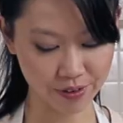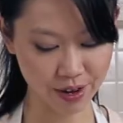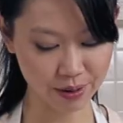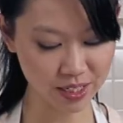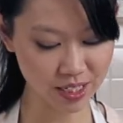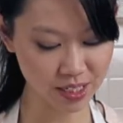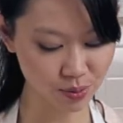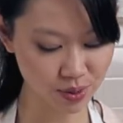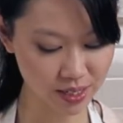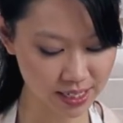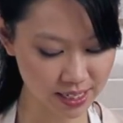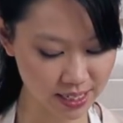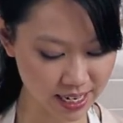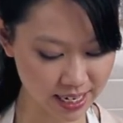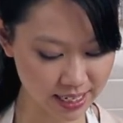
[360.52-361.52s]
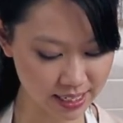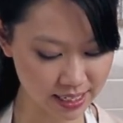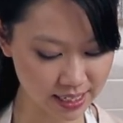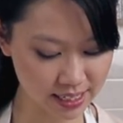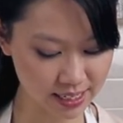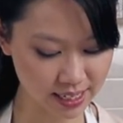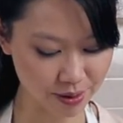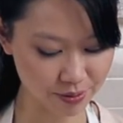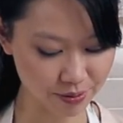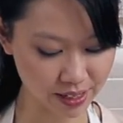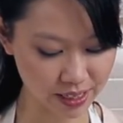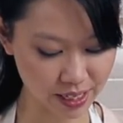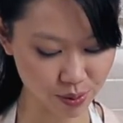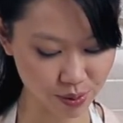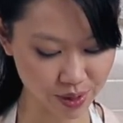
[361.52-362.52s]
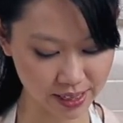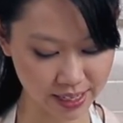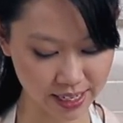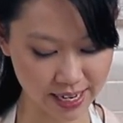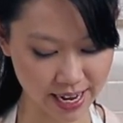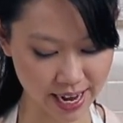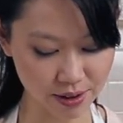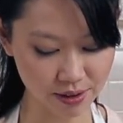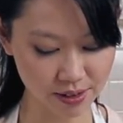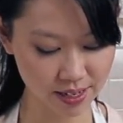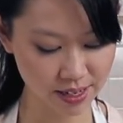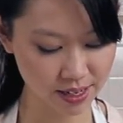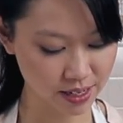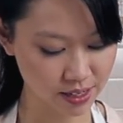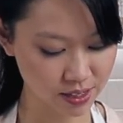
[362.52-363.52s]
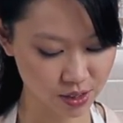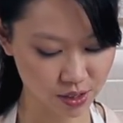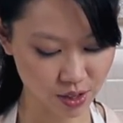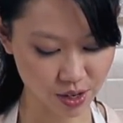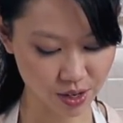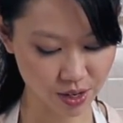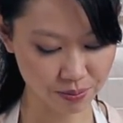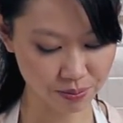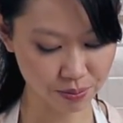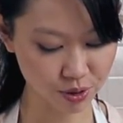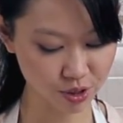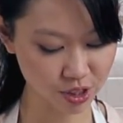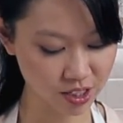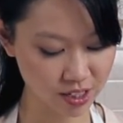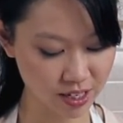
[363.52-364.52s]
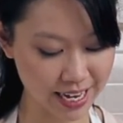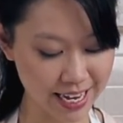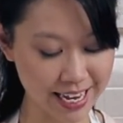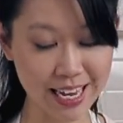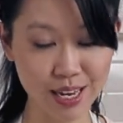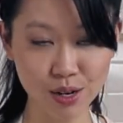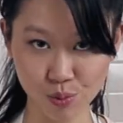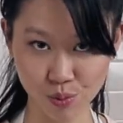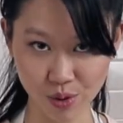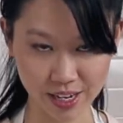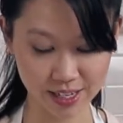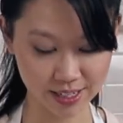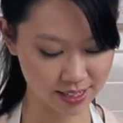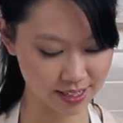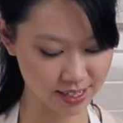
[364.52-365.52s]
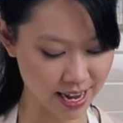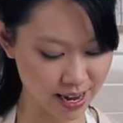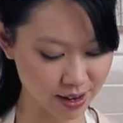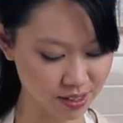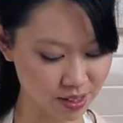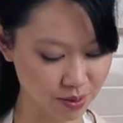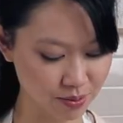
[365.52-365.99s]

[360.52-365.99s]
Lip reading: and we just want to neaten this up really quickly now. So push inwards now. So